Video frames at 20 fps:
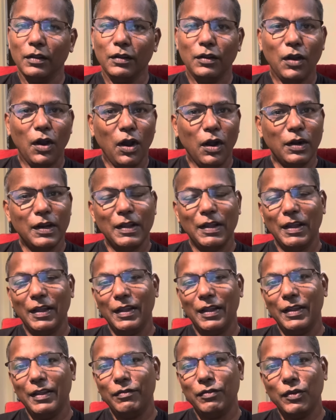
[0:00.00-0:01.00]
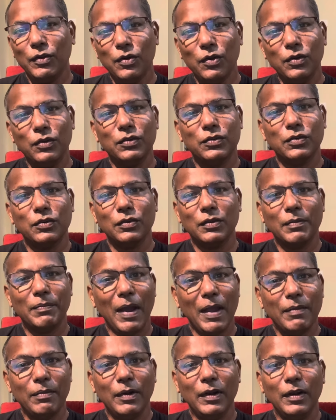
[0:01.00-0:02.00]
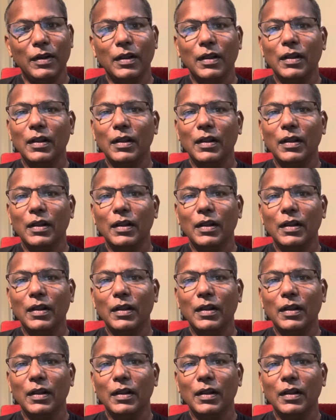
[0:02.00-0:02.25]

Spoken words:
God, if you look through the Bible,